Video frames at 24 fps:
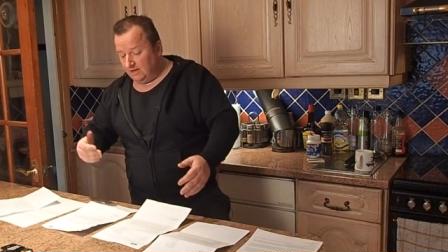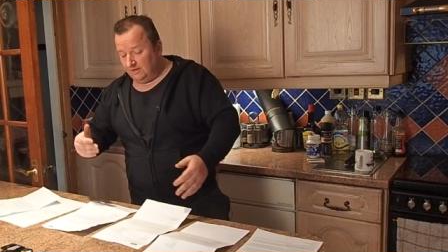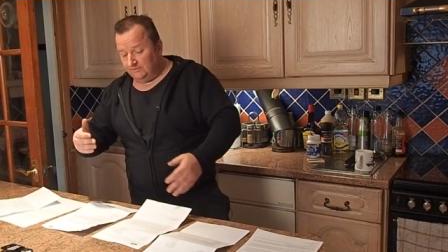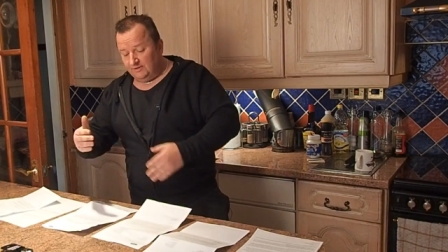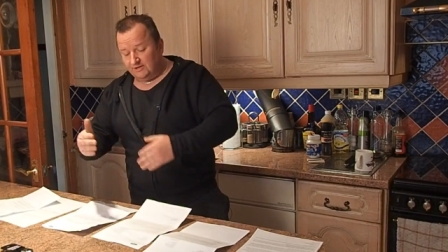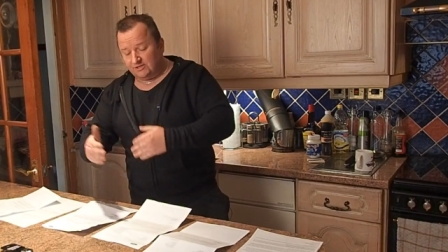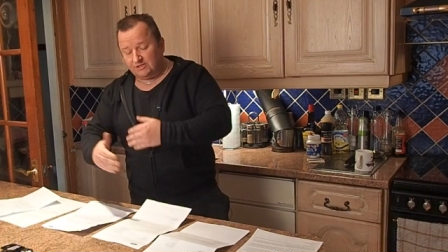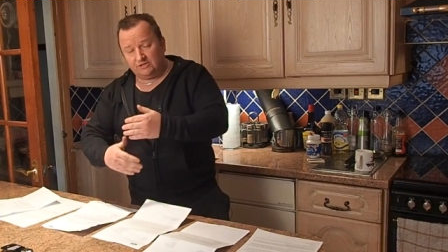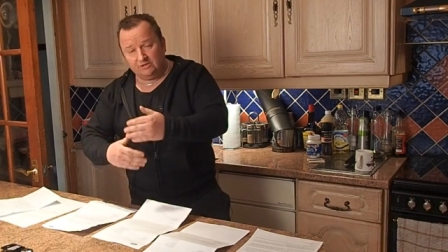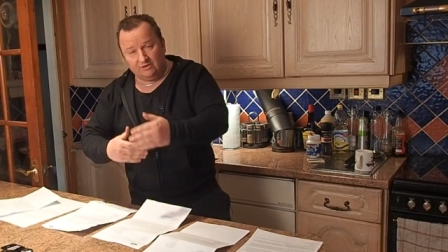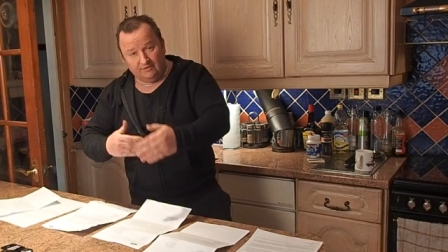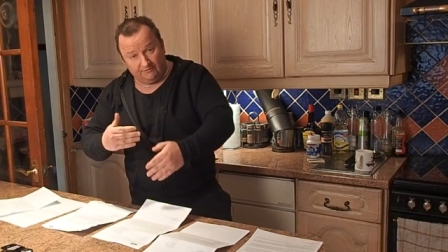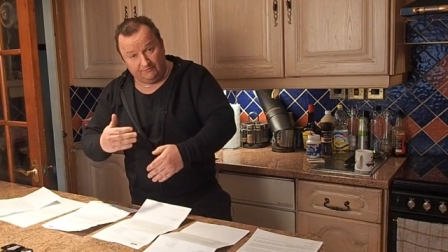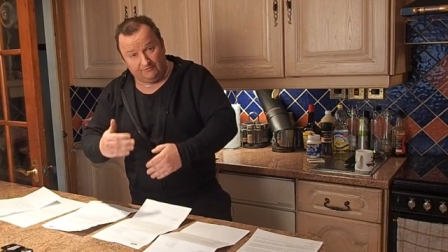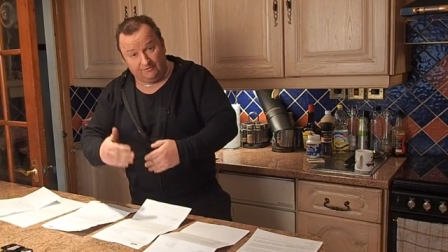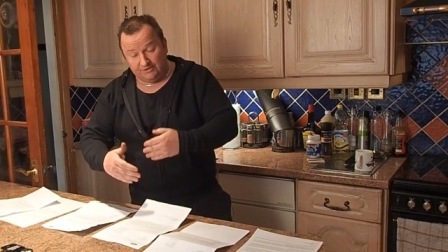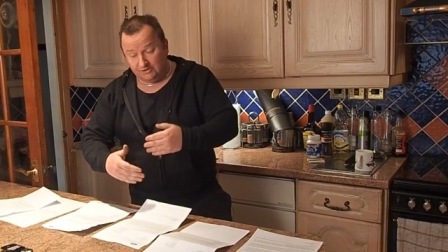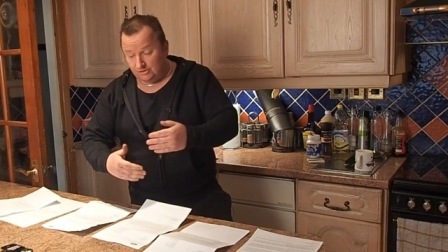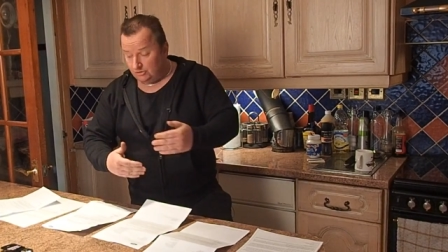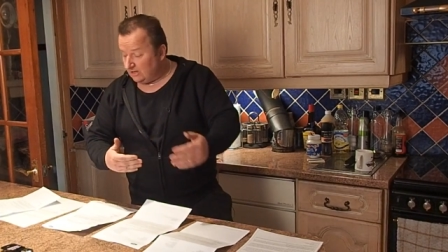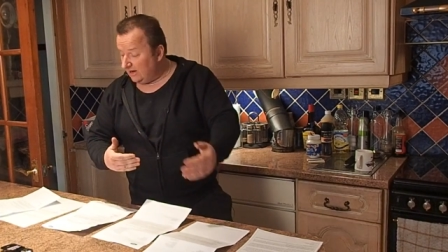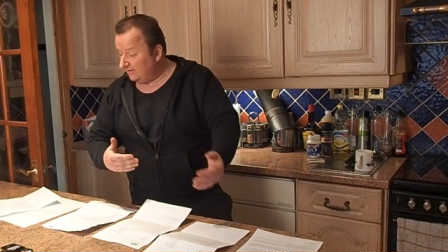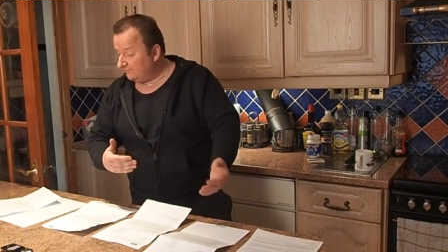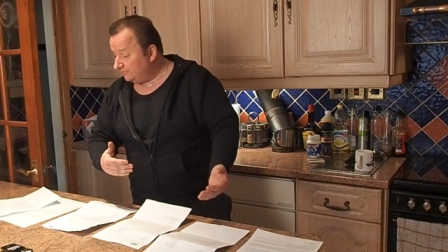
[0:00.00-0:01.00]
there's certain
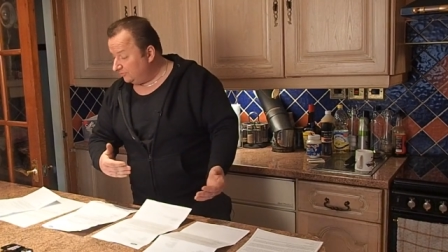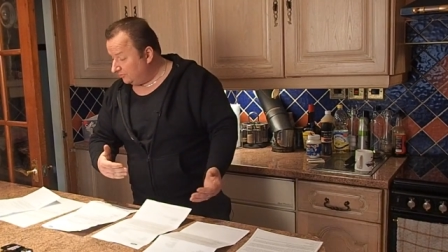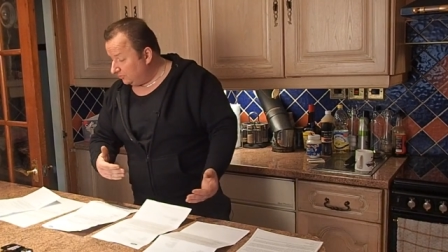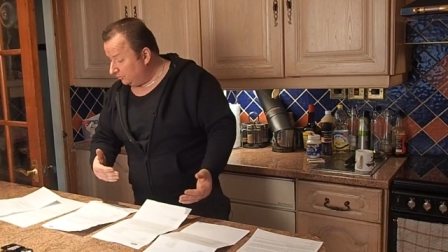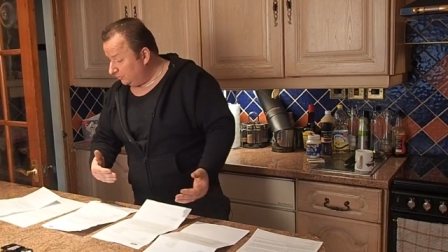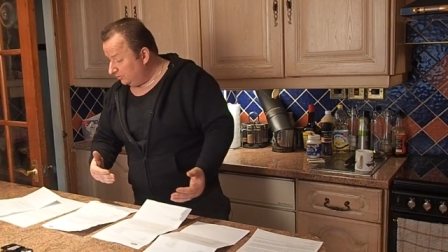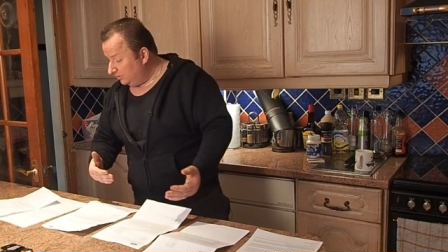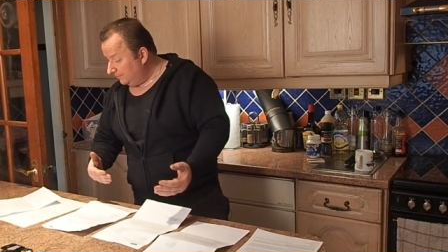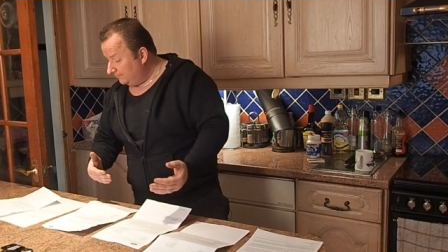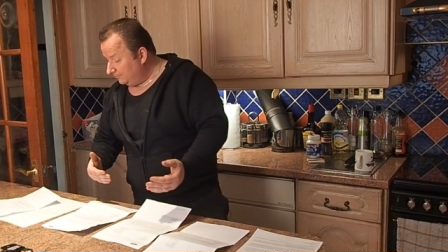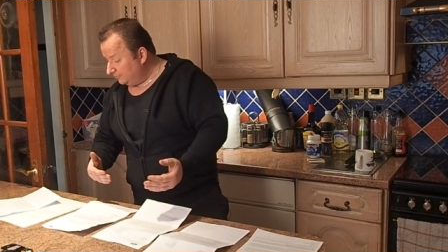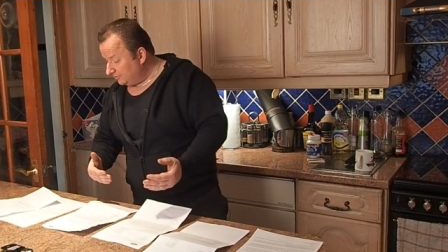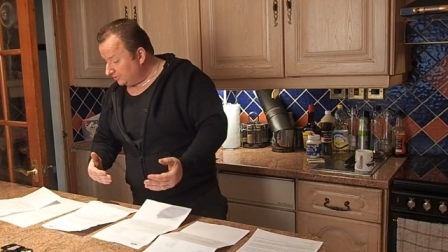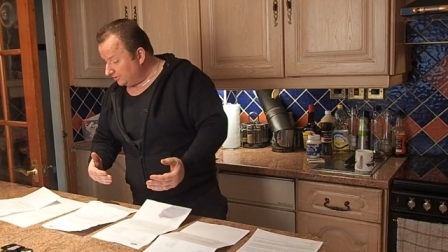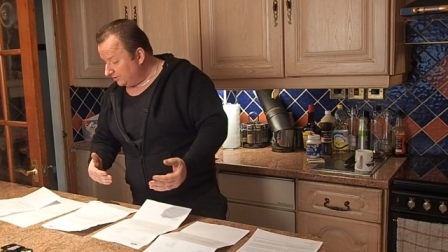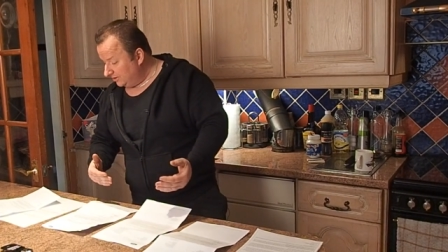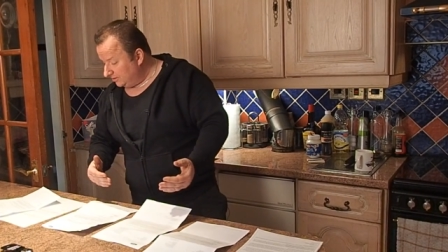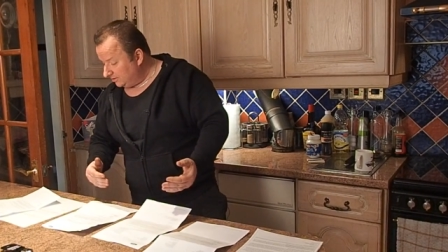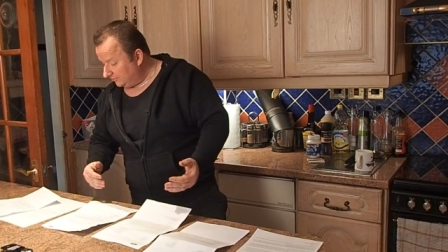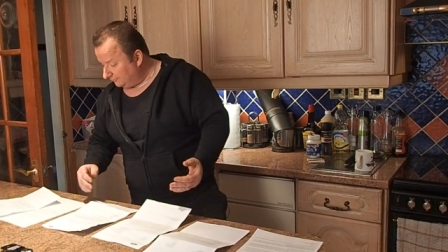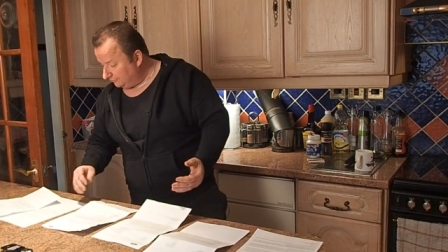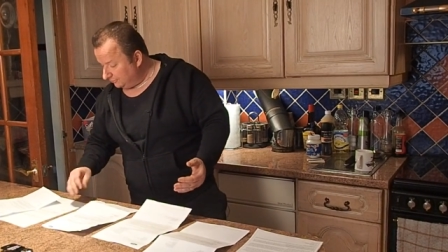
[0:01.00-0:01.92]
things you have to do in the procedure.